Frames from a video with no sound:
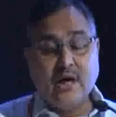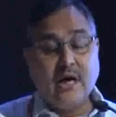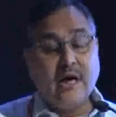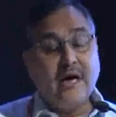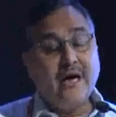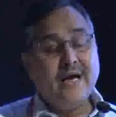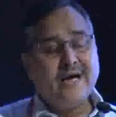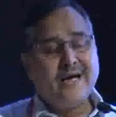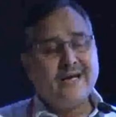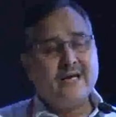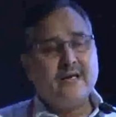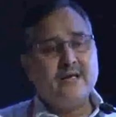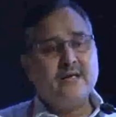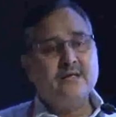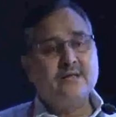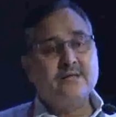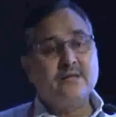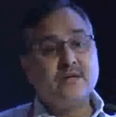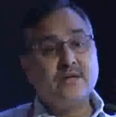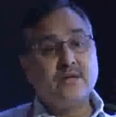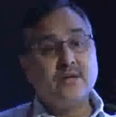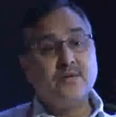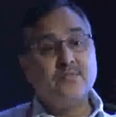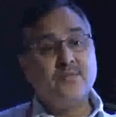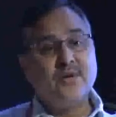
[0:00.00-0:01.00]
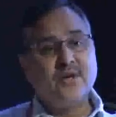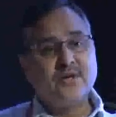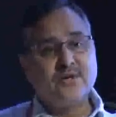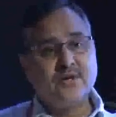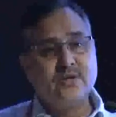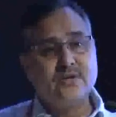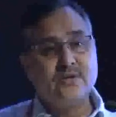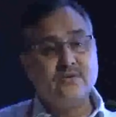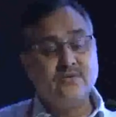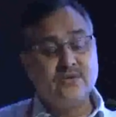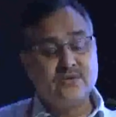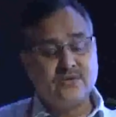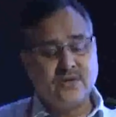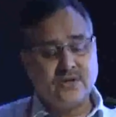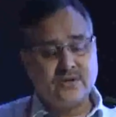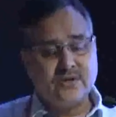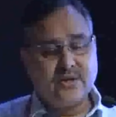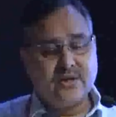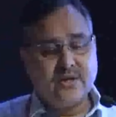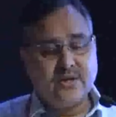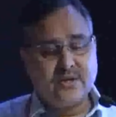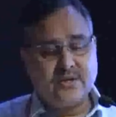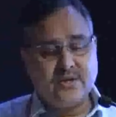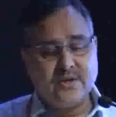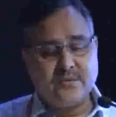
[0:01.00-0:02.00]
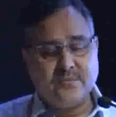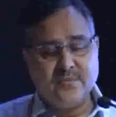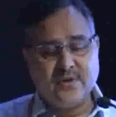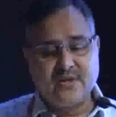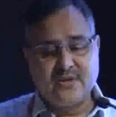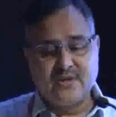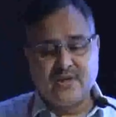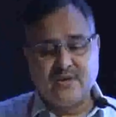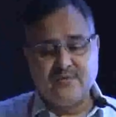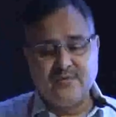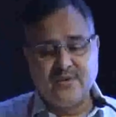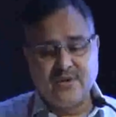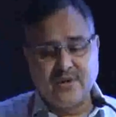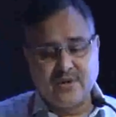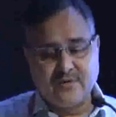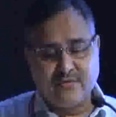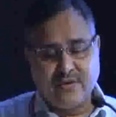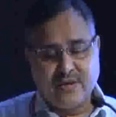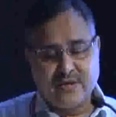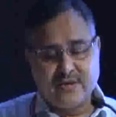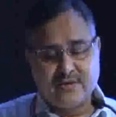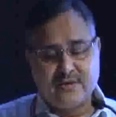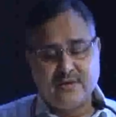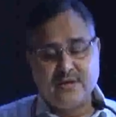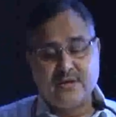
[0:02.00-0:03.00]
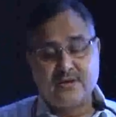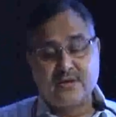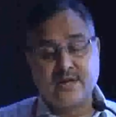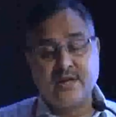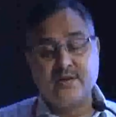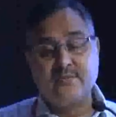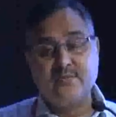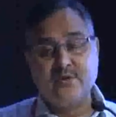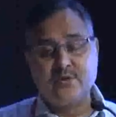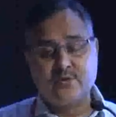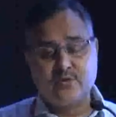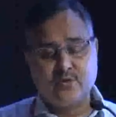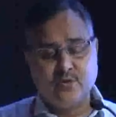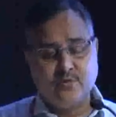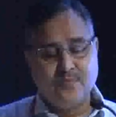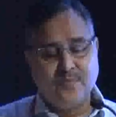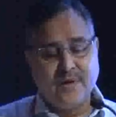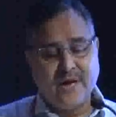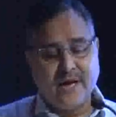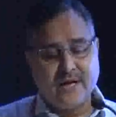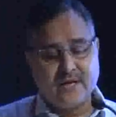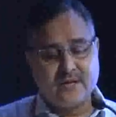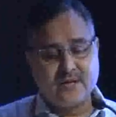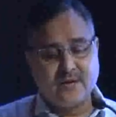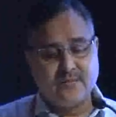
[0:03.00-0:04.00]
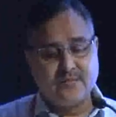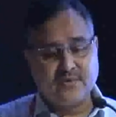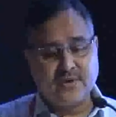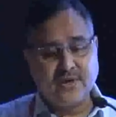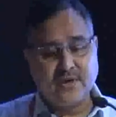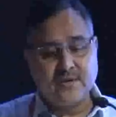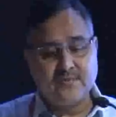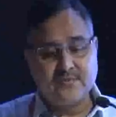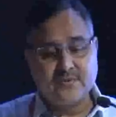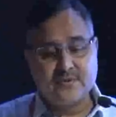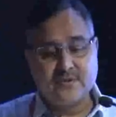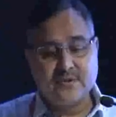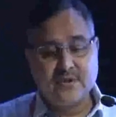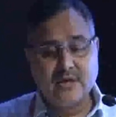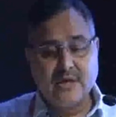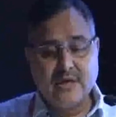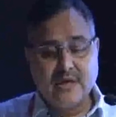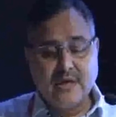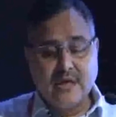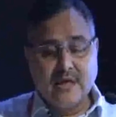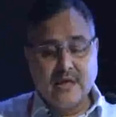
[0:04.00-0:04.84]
And in certain patients, even surgical treatments have been advised, which can be so bad sometimes.